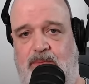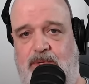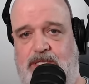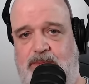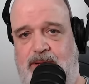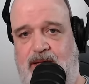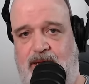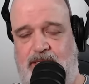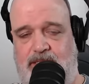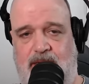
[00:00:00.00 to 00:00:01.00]

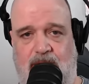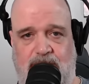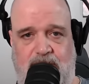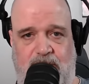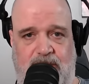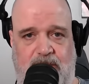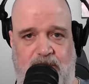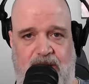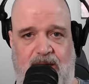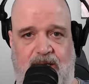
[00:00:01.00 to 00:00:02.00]
municipalities, the larger
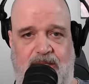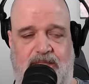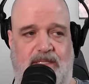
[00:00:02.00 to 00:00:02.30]
municipalities.